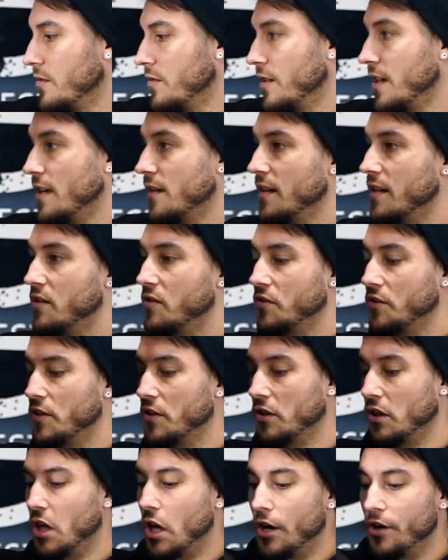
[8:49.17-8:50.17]
So yeah, these are
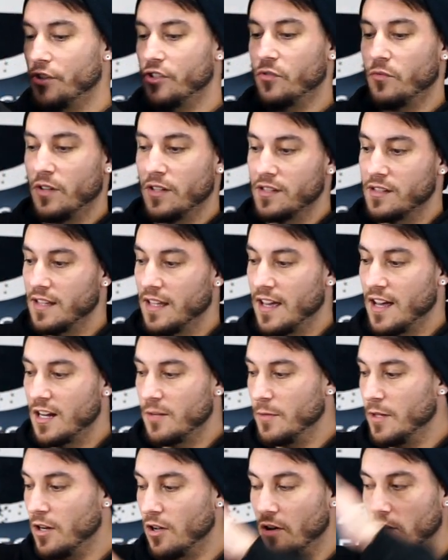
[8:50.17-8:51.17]
their large ones. They got
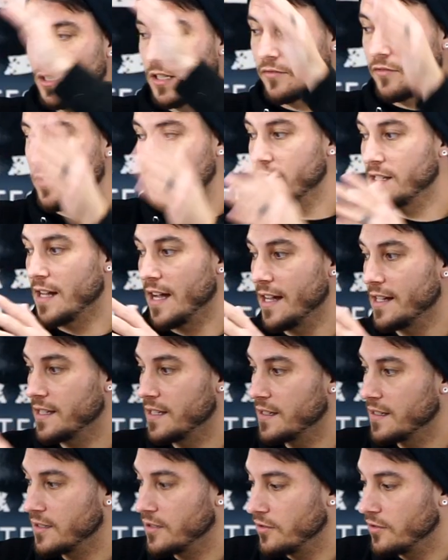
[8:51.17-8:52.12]
them in all different sizes.